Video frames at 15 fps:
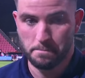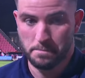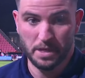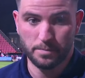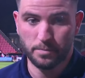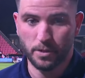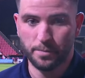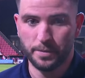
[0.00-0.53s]

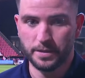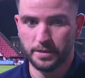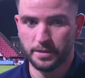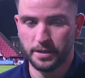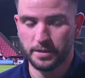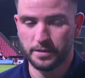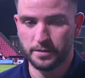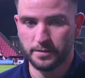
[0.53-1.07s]
that's my
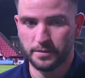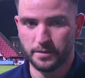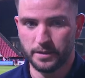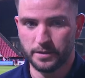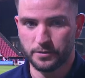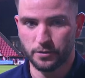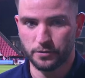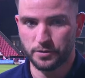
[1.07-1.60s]
opinion, and
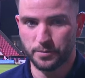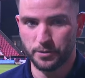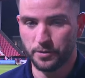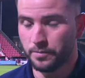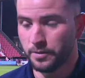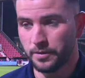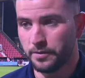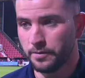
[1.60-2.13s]
he's
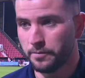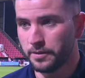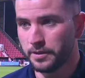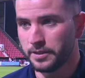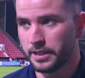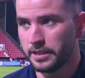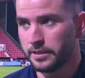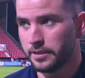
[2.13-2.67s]
contributing with, with
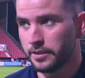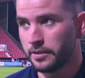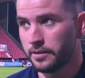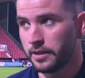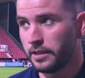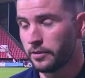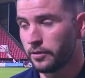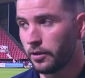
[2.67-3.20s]
assists,
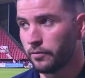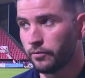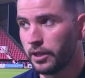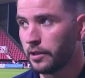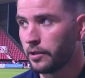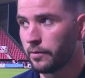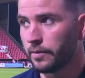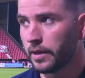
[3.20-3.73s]
and he's got a
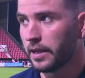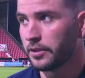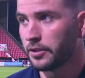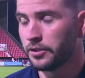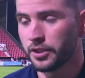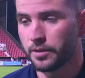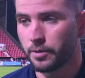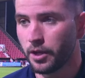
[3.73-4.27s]
really good
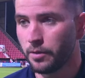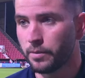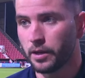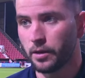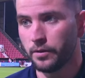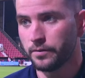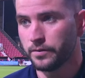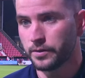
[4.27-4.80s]
relationship going with
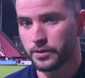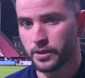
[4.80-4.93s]
gloves.